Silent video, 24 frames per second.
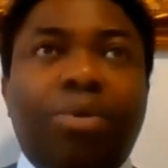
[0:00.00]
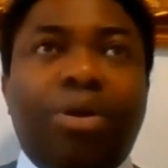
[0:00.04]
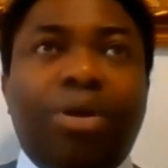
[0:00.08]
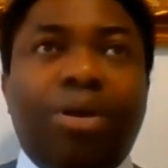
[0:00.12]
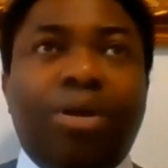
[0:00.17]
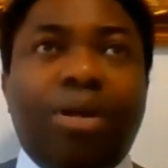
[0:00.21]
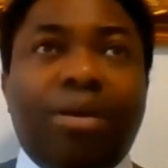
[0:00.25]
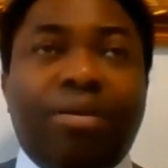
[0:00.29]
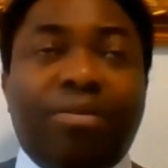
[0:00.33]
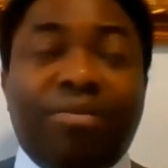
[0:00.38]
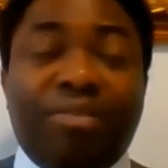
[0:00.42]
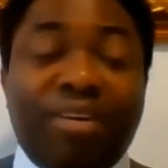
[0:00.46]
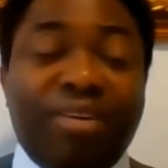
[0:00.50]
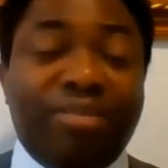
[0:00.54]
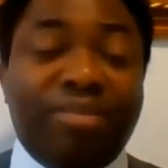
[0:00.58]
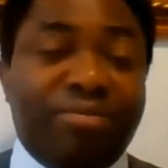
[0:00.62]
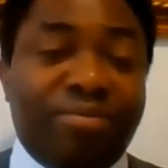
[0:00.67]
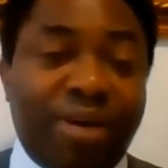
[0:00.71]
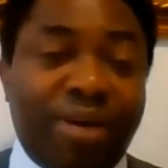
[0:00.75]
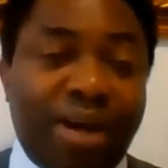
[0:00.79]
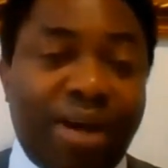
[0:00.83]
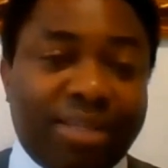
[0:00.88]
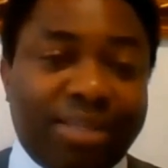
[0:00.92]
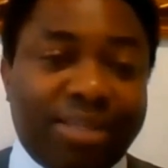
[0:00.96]
In
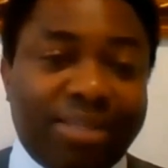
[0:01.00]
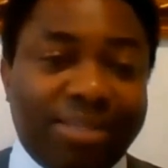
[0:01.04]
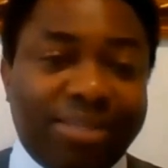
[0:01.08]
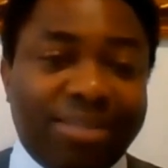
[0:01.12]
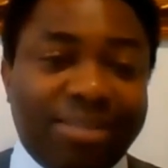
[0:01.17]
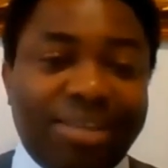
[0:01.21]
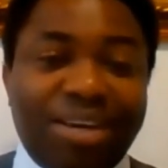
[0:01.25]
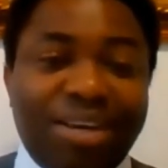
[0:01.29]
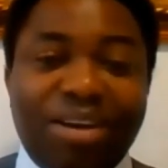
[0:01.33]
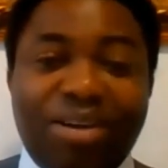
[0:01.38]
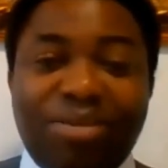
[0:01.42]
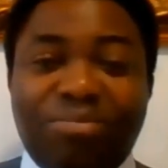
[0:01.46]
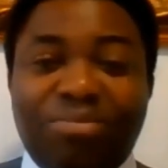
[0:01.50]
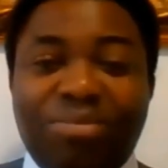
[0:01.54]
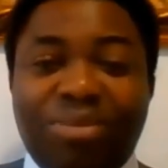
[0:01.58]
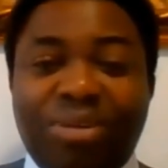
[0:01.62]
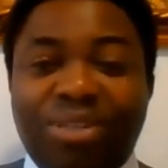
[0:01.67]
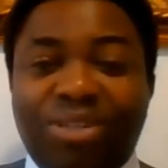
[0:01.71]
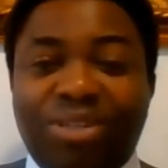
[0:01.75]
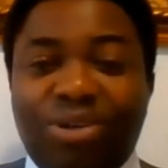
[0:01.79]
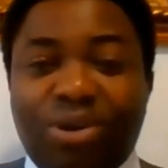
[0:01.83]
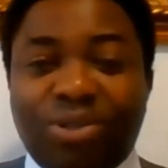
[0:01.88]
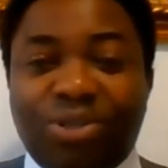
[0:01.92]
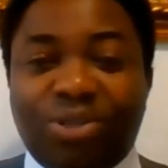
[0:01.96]
fact,
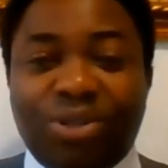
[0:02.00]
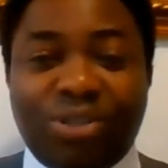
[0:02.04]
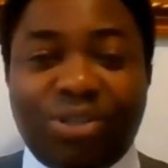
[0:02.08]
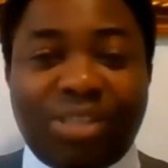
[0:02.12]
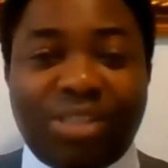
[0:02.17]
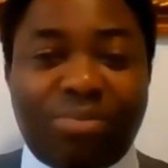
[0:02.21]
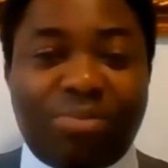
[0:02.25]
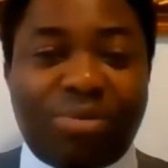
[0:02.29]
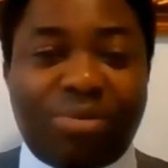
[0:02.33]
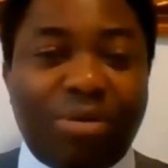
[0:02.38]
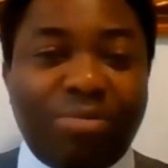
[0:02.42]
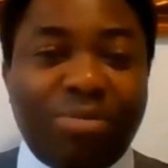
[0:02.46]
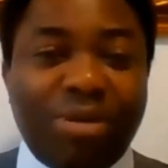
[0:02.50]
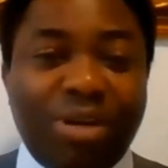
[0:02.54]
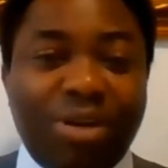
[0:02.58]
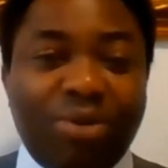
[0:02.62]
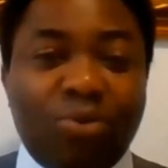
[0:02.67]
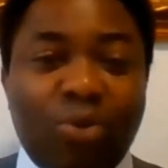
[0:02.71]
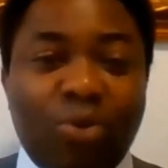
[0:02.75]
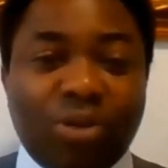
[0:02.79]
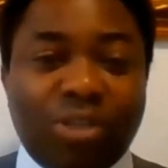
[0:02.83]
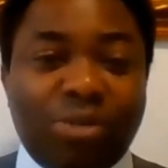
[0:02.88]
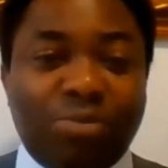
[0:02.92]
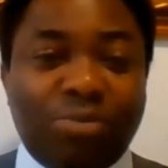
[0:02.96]
doctors are probably
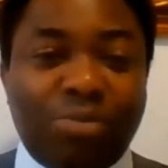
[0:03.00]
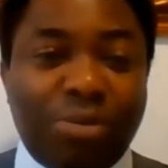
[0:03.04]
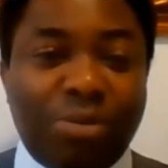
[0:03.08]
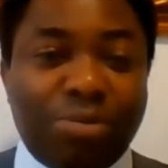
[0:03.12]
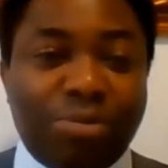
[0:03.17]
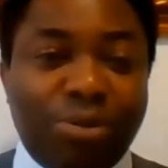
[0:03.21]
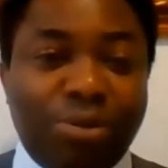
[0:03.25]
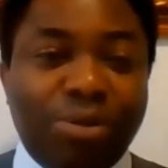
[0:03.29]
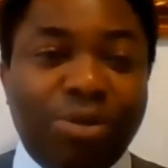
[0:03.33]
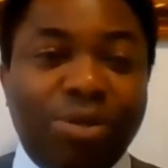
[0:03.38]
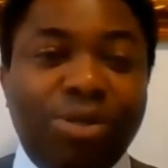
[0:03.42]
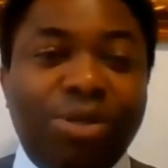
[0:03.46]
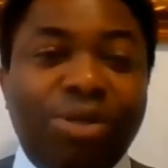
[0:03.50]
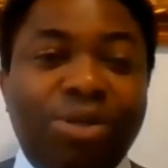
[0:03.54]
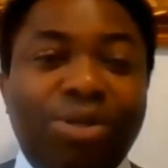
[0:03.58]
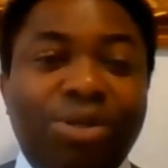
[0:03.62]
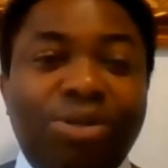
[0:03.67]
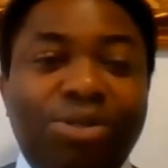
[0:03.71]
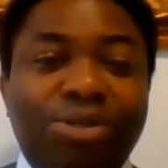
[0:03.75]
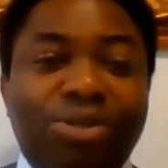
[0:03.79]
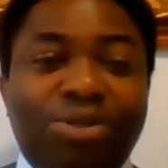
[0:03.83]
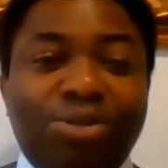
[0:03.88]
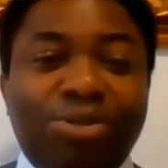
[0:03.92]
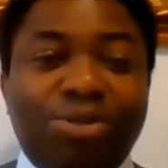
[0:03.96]
the worst people
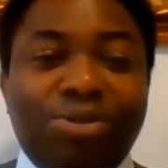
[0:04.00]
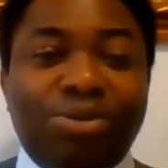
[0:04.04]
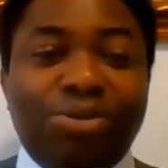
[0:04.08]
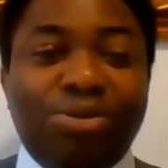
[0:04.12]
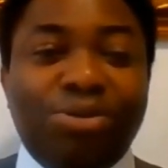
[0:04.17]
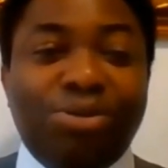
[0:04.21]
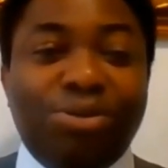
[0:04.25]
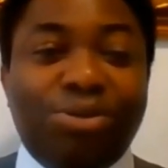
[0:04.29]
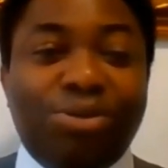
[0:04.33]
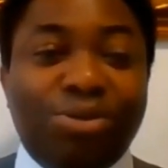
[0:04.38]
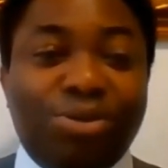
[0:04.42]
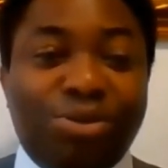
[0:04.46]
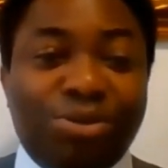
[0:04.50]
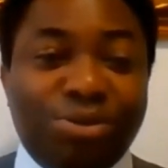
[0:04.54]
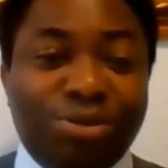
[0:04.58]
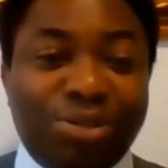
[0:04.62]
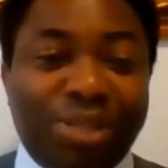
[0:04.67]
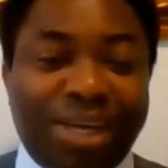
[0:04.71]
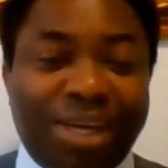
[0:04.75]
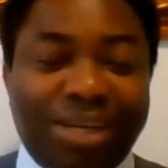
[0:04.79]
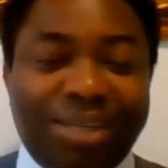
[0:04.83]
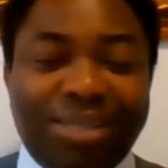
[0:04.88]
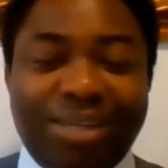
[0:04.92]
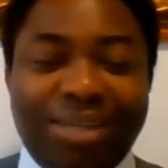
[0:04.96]
to do
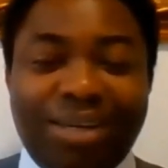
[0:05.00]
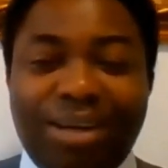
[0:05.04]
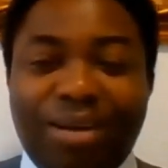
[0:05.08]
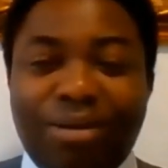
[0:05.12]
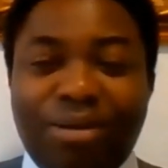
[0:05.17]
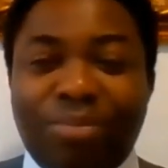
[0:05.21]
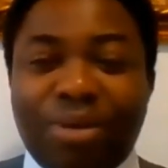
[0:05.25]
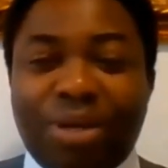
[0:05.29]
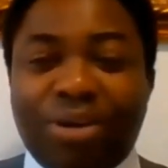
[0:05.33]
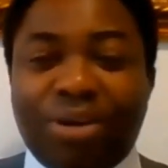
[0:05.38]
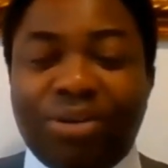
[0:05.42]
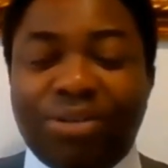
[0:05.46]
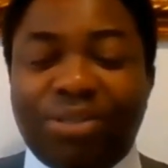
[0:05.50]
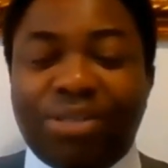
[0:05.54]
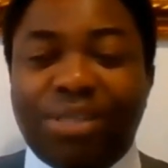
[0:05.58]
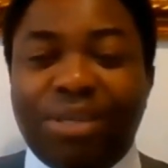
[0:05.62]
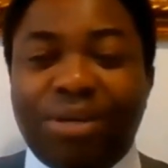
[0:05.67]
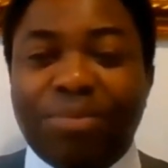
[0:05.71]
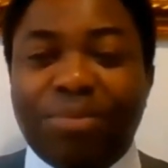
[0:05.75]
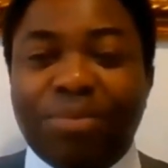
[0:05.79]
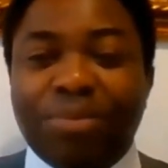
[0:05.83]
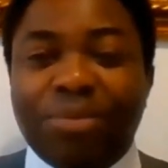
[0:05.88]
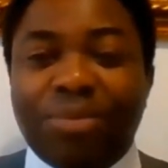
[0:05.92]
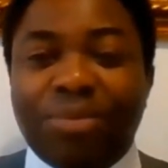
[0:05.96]
that
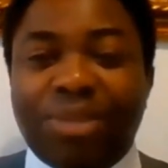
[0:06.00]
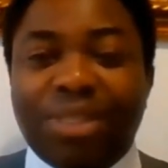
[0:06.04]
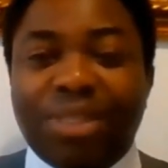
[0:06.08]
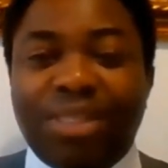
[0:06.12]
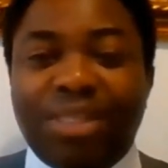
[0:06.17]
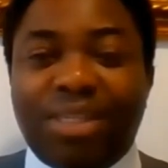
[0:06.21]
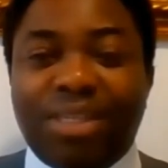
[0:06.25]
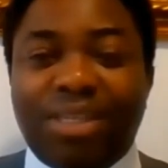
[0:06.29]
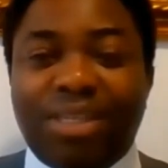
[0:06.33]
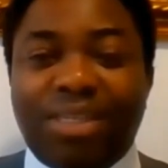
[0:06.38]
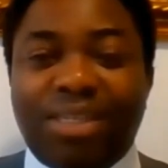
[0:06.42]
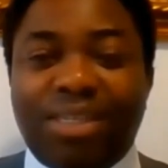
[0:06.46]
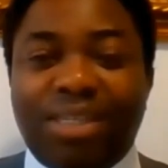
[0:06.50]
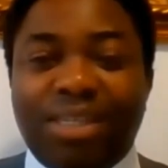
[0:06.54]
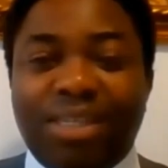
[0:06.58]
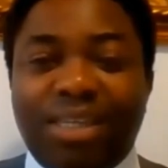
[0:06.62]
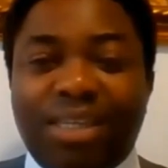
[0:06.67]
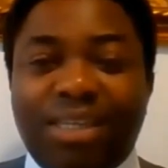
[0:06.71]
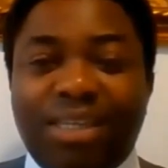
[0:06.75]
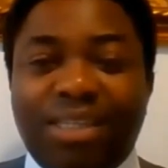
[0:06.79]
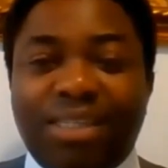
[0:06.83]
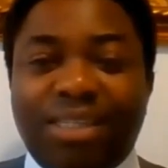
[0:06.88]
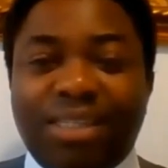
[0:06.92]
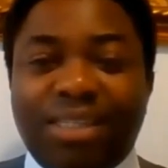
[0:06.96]
because the
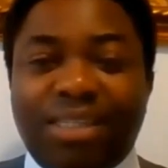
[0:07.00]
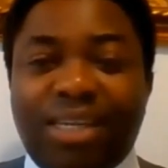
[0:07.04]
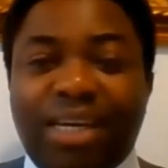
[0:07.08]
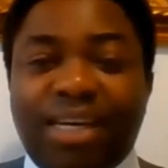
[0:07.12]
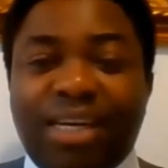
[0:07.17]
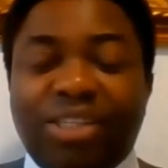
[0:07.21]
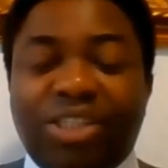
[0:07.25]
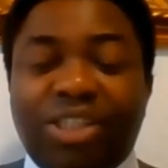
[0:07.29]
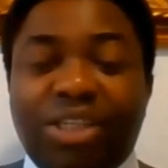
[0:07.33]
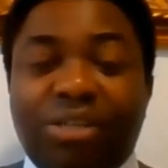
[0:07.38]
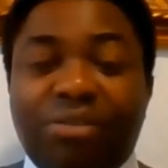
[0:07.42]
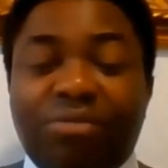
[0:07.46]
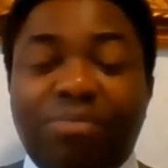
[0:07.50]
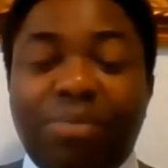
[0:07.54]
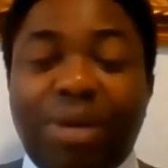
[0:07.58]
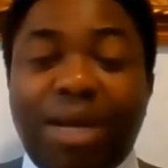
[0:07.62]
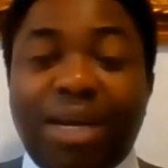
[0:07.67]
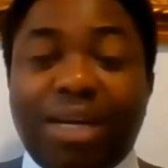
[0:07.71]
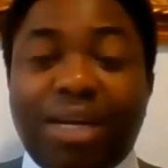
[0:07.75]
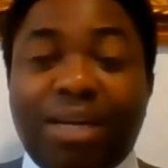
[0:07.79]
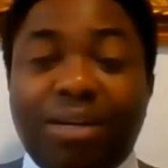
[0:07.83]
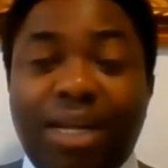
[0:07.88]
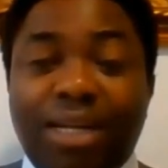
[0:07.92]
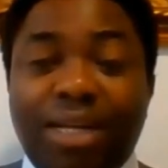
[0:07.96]
danger of
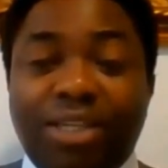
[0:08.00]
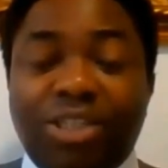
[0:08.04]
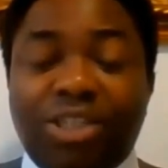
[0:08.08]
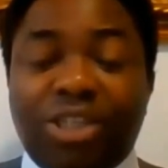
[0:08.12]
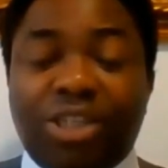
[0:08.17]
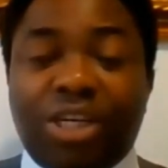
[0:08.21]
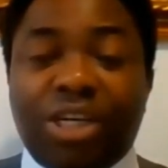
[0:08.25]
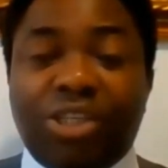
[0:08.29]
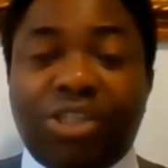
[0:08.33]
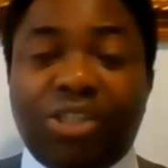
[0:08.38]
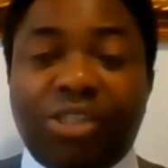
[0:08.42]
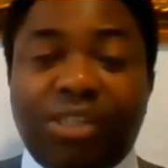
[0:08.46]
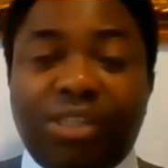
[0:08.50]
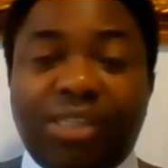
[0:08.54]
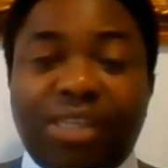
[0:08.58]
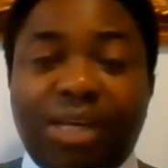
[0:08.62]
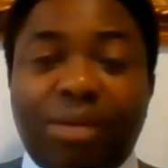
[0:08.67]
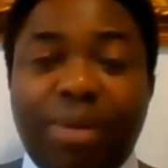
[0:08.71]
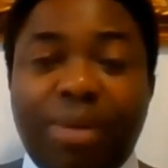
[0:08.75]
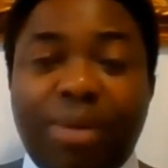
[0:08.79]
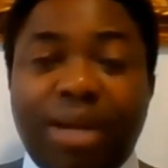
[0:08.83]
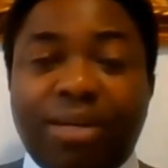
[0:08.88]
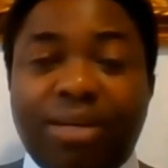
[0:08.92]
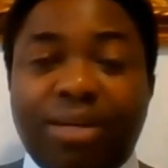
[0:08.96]
medical education is
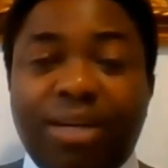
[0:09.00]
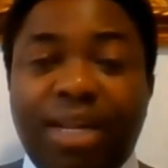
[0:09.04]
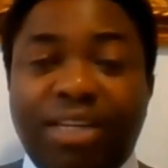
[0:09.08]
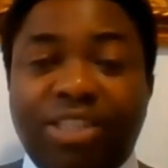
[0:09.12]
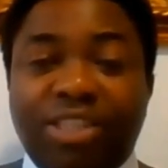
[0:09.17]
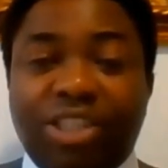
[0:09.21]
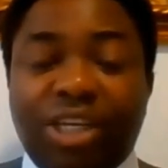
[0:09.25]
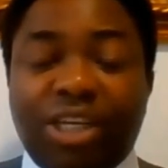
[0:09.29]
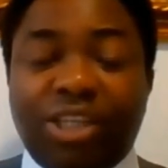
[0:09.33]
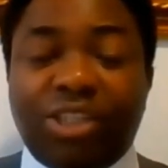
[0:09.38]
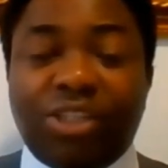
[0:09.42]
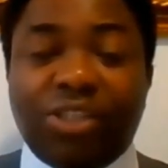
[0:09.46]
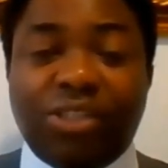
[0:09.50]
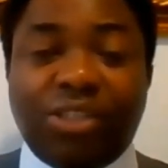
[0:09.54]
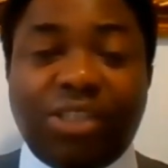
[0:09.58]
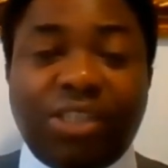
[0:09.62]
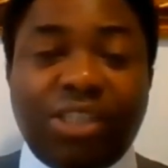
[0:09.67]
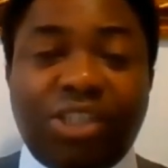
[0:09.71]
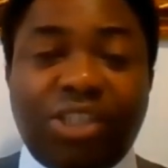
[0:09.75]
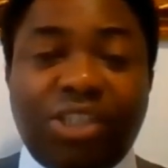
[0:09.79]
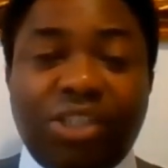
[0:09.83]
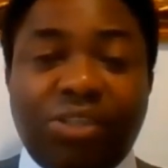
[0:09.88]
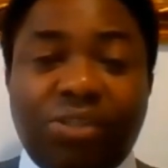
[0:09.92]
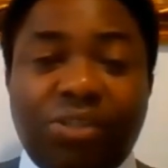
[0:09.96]
that medical education
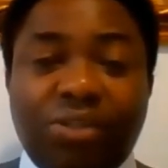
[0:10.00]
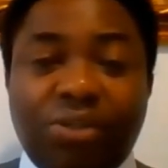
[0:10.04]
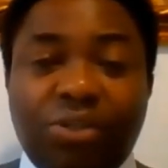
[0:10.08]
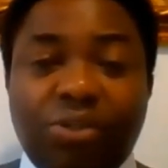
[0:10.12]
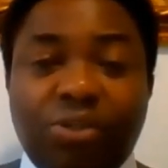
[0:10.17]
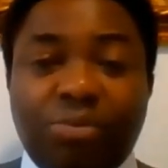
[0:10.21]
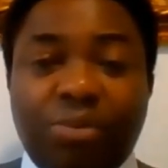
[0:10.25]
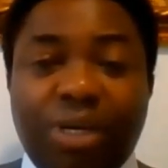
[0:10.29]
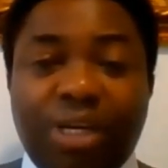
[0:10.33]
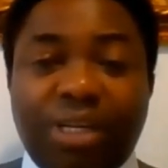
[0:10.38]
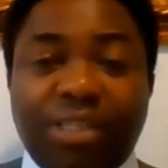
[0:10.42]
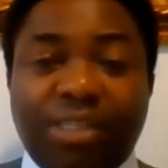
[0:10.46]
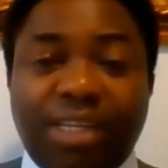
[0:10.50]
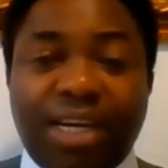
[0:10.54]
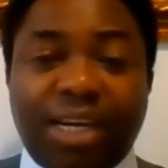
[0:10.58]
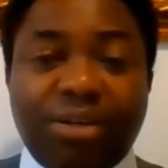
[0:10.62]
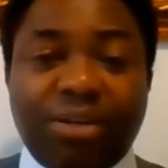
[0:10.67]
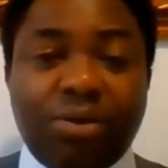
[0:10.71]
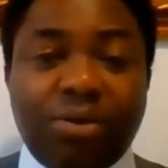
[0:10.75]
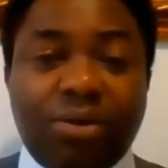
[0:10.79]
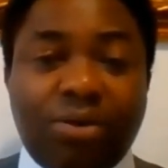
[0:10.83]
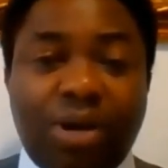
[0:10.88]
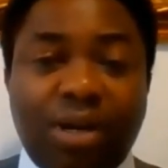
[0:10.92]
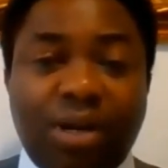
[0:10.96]
teaches you to be a
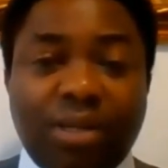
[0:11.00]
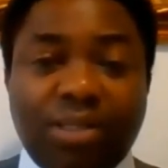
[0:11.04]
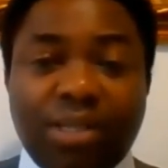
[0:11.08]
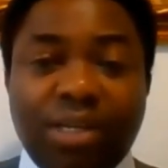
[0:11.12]
technocrat,